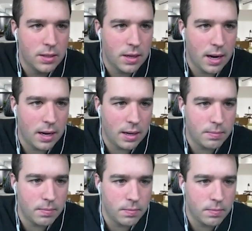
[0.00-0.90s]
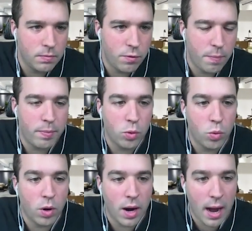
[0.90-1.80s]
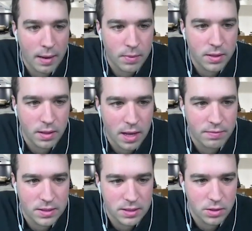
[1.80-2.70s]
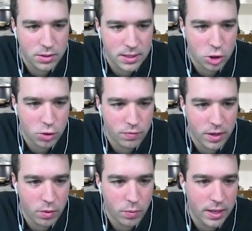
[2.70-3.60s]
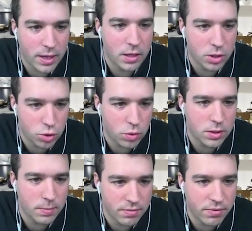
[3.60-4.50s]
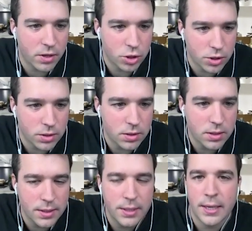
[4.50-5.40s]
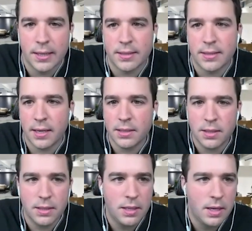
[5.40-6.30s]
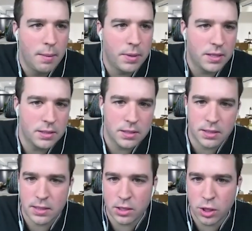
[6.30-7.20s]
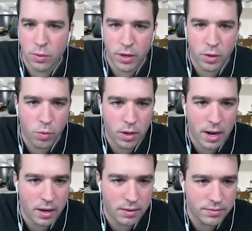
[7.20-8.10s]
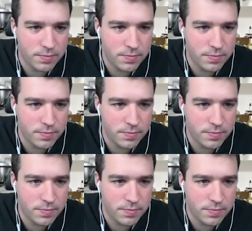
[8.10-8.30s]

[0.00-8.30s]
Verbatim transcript: Um, for people who are admin, they'll have this little section over here where they can control some of the functions and the settings. But this is essentially where you work out of.